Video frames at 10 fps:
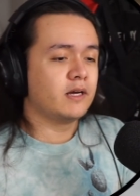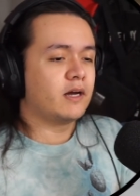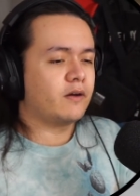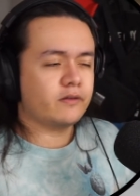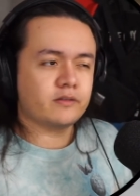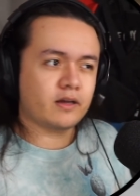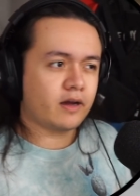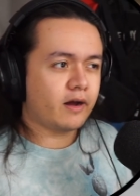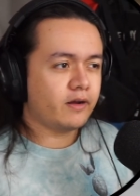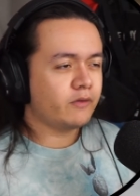I,
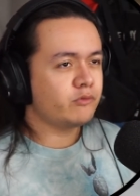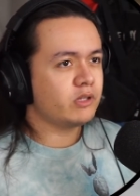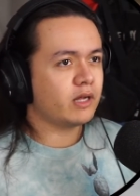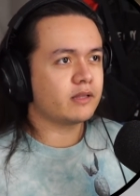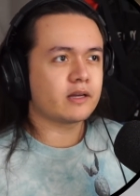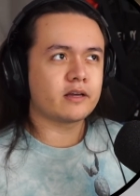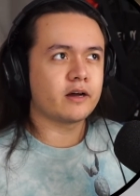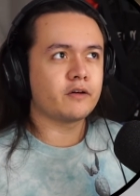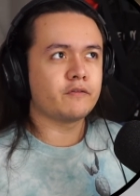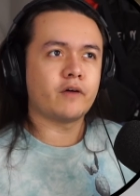I, I really like that
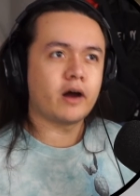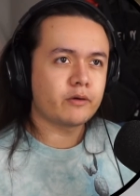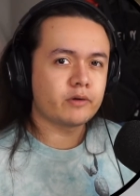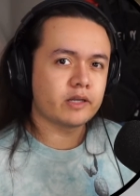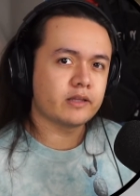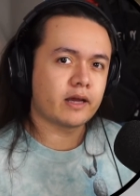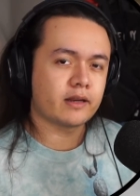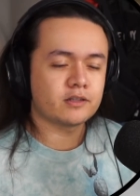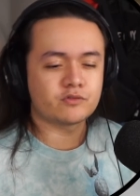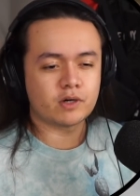kind of irony that
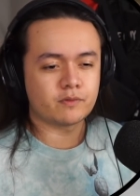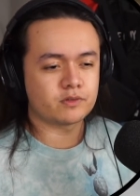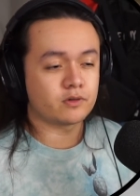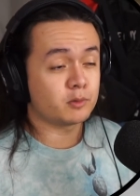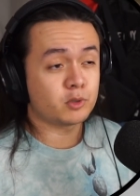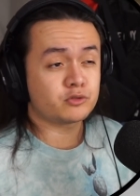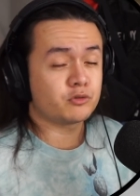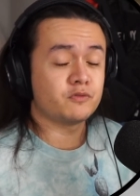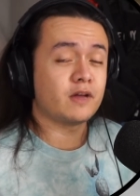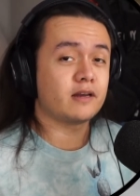is throughout the song. I'm not sure
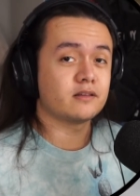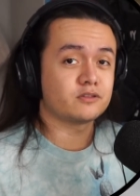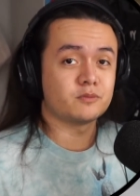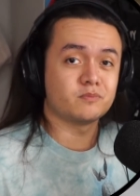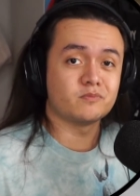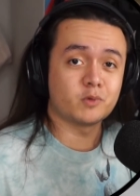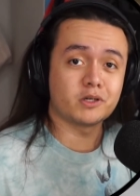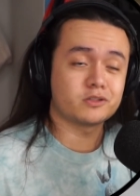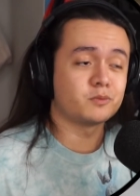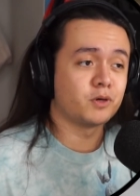if that is what
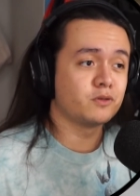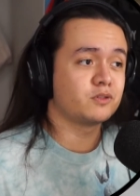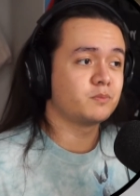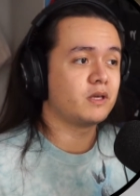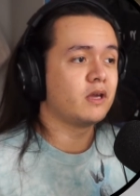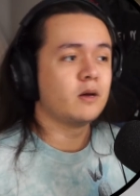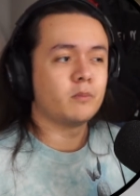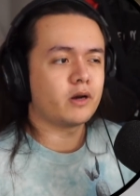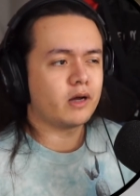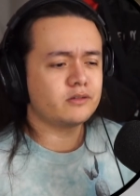it's supposed to be,
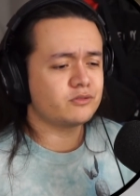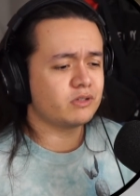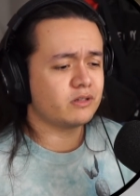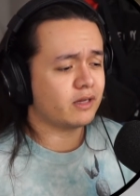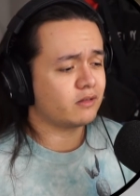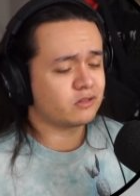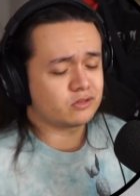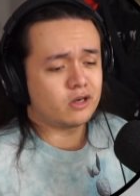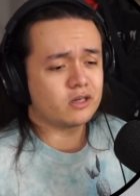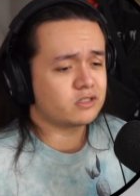but I just really like it. The
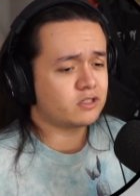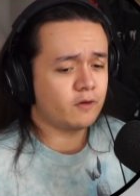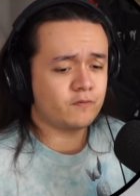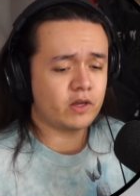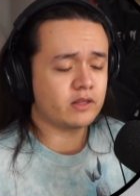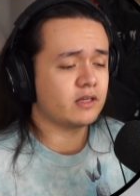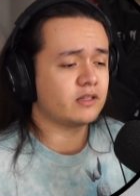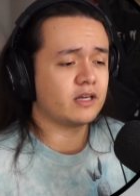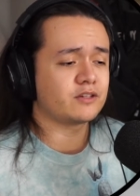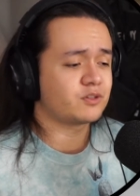song itself, like the,
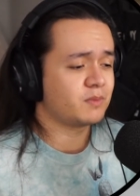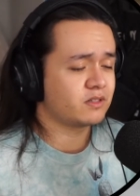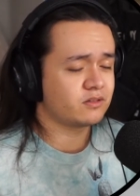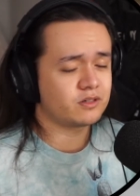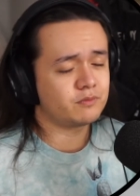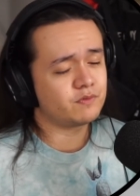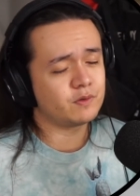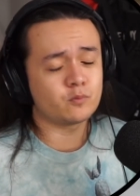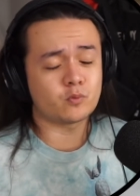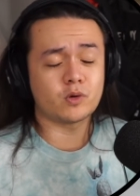the instrumentals and
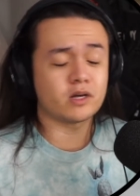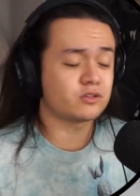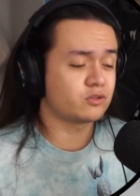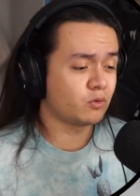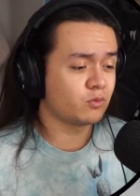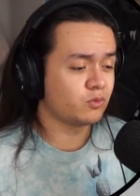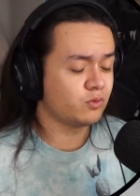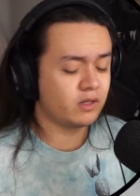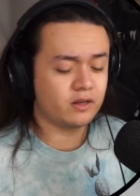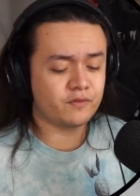everything are so
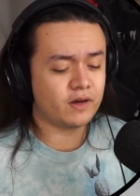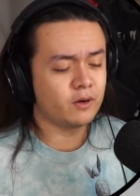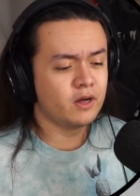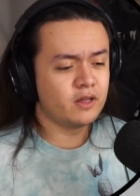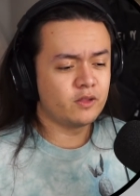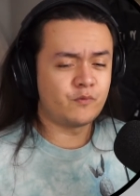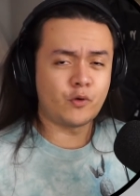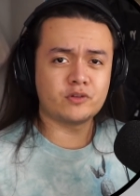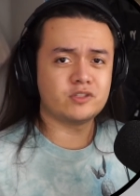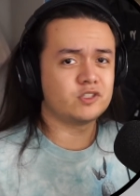cool. I love how the
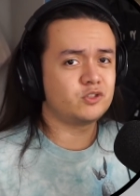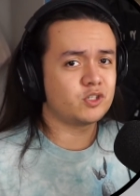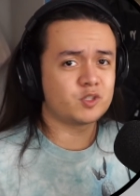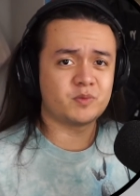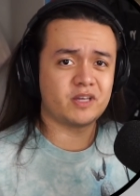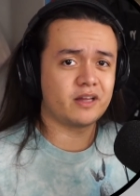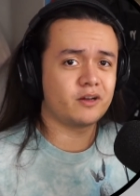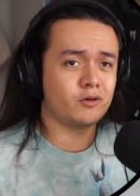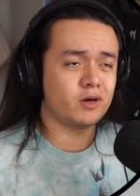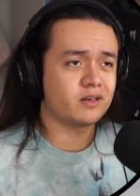verse is just
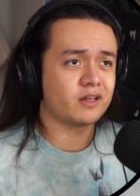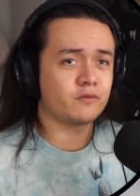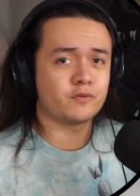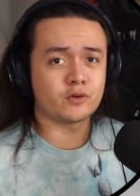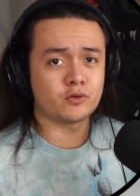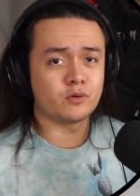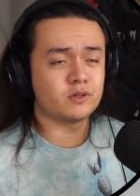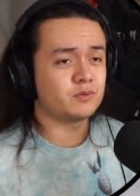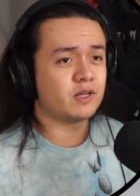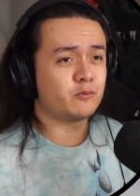piano, and then for the
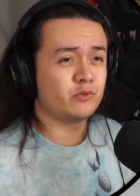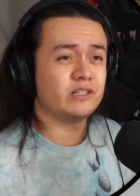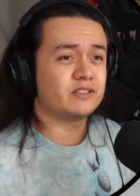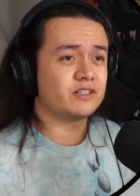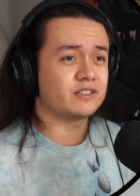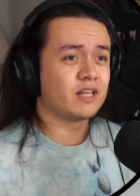chorus we have reached this